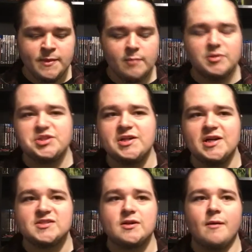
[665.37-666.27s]
But she
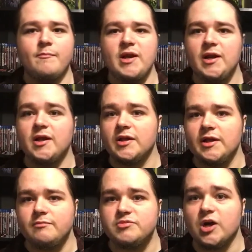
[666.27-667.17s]
doesn't
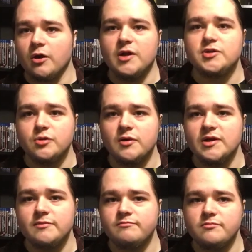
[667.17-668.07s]
immediately turn into
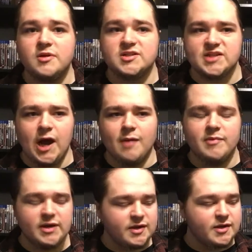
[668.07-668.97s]
a
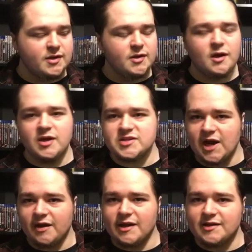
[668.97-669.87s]
zombie. It's
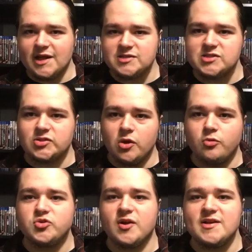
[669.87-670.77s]
kind of like that slow
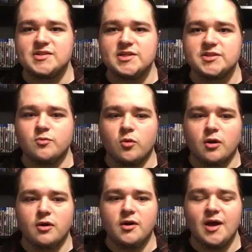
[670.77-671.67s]
transition
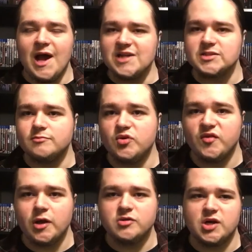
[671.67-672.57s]
where as the movie
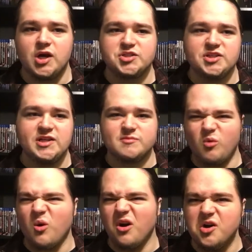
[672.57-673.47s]
goes on, she gets
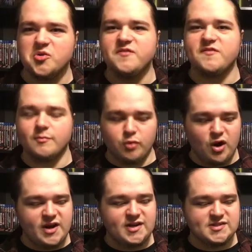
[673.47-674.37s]
more hungry for
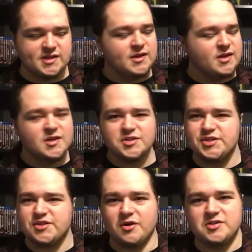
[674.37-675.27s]
brains and she
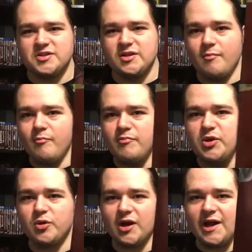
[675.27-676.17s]
starts
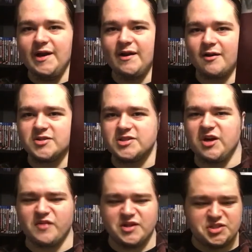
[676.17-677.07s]
mutilating
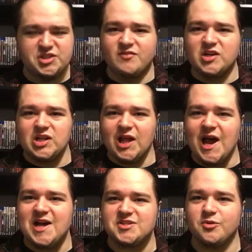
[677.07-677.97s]
herself, like shoving
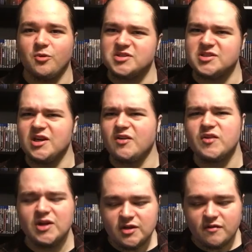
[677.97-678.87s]
glass through herself.
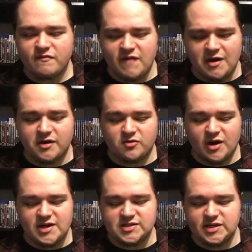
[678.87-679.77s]
Very
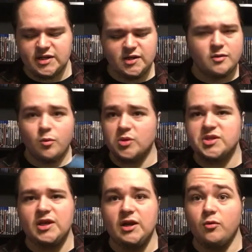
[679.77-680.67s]
crazy. Once
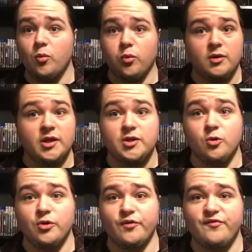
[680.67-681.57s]
again, really
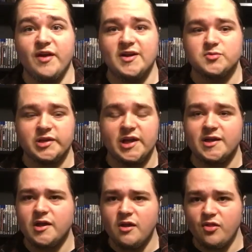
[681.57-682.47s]
cool effects with like
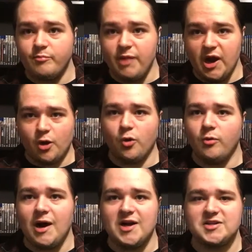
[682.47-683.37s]
the barrel
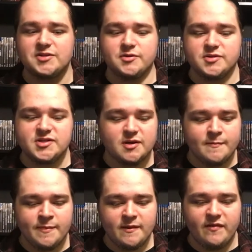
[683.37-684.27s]
monsters
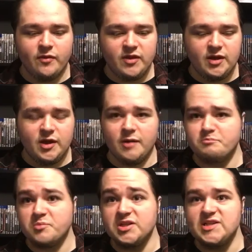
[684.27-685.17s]
and the
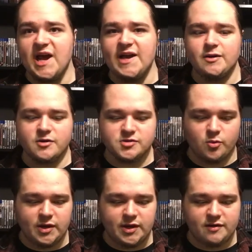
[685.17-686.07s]
containers or
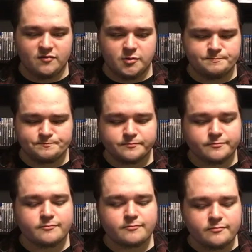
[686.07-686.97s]
whatever.
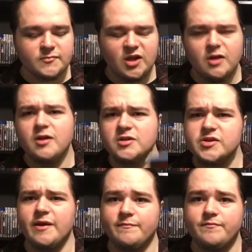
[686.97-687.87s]
So
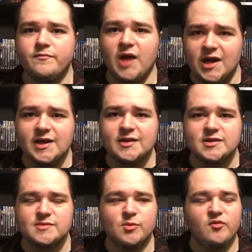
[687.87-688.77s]
yeah, I dig
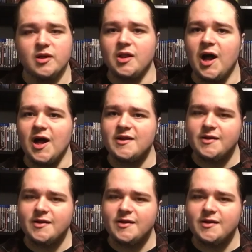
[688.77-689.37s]
this movie a lot.